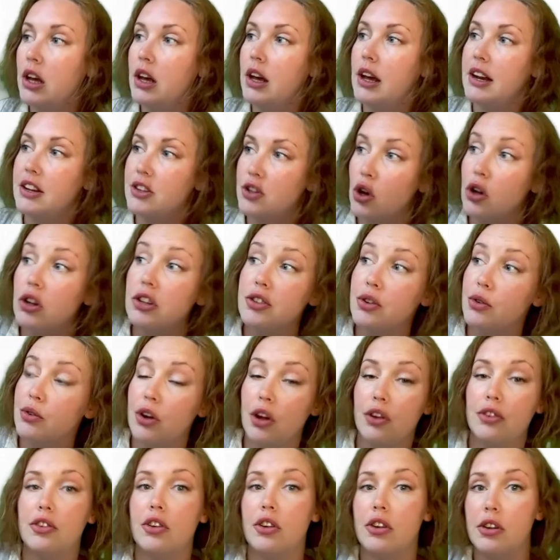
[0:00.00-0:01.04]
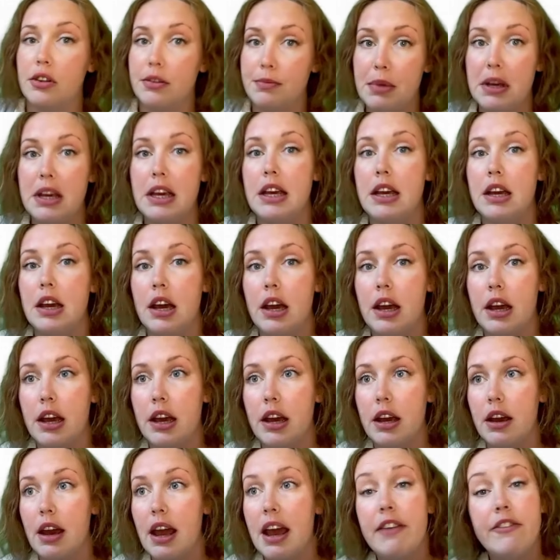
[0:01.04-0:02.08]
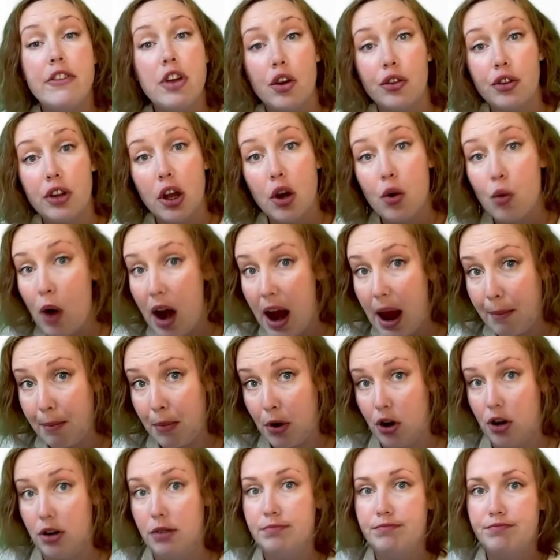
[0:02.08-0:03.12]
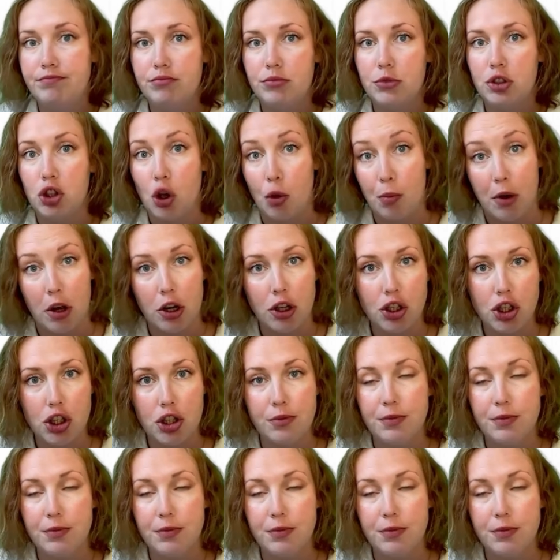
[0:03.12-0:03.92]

And it's also not going to be heavy on the grammar so much,